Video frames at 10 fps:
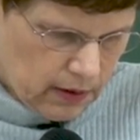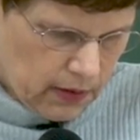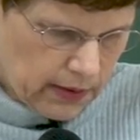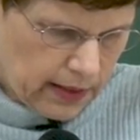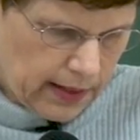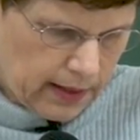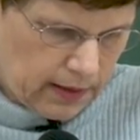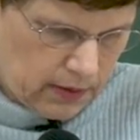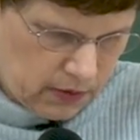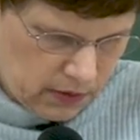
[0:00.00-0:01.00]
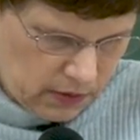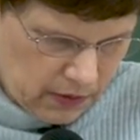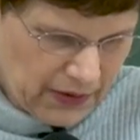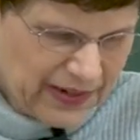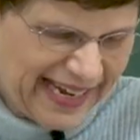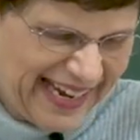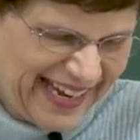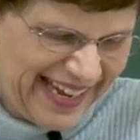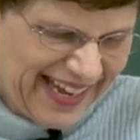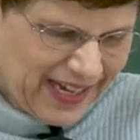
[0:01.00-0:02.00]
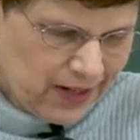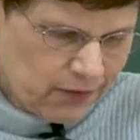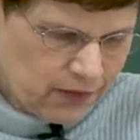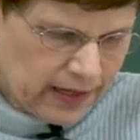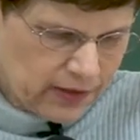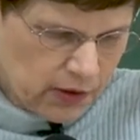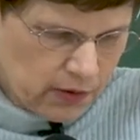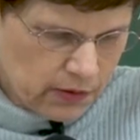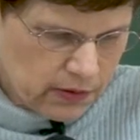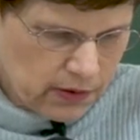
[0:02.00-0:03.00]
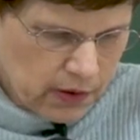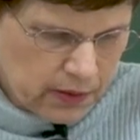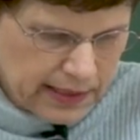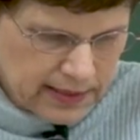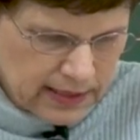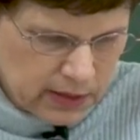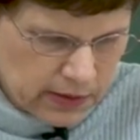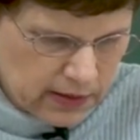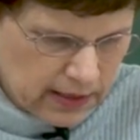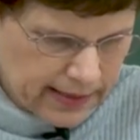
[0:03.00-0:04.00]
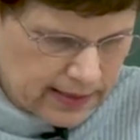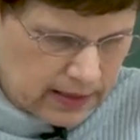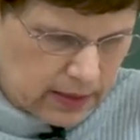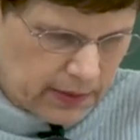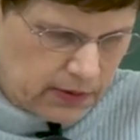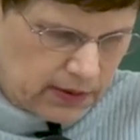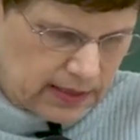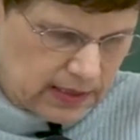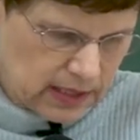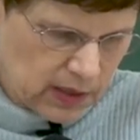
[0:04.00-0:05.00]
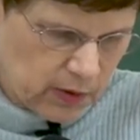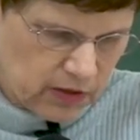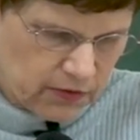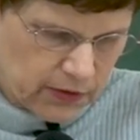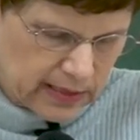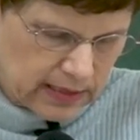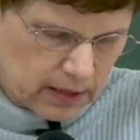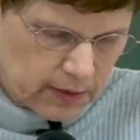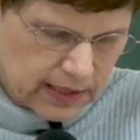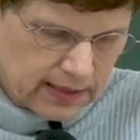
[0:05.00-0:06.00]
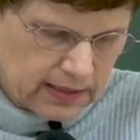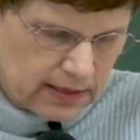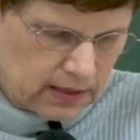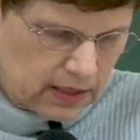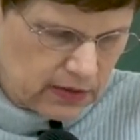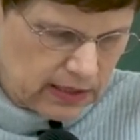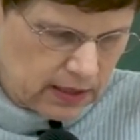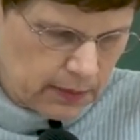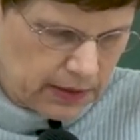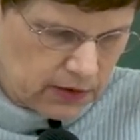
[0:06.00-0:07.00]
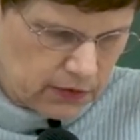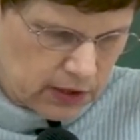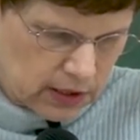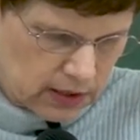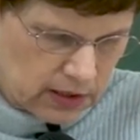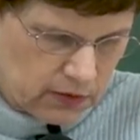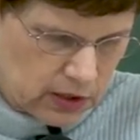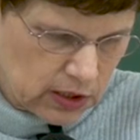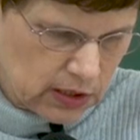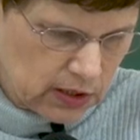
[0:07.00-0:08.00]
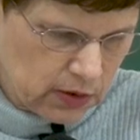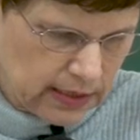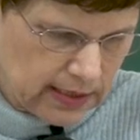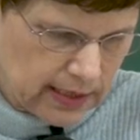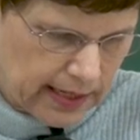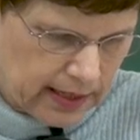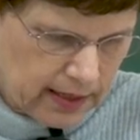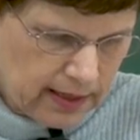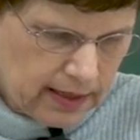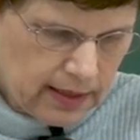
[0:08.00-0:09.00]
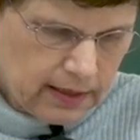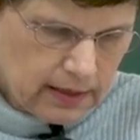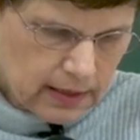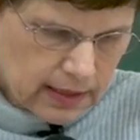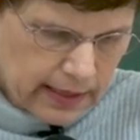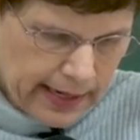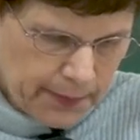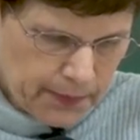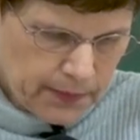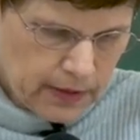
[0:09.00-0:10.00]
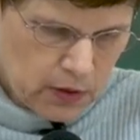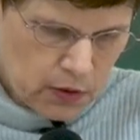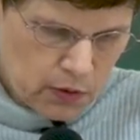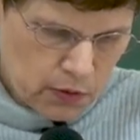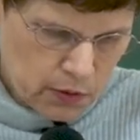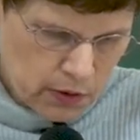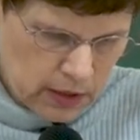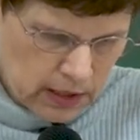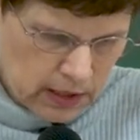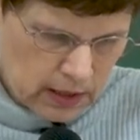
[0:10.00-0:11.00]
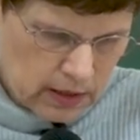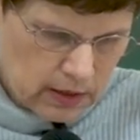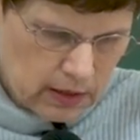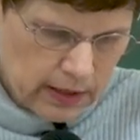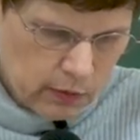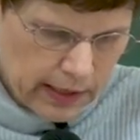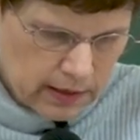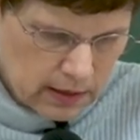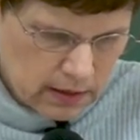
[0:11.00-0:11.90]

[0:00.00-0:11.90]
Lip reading: Okay. Okay. If they don't go easily with the next syllable, you can stick them with the first syllable because it doesn't give a syllable division. So you can say, tlep hui. Then what?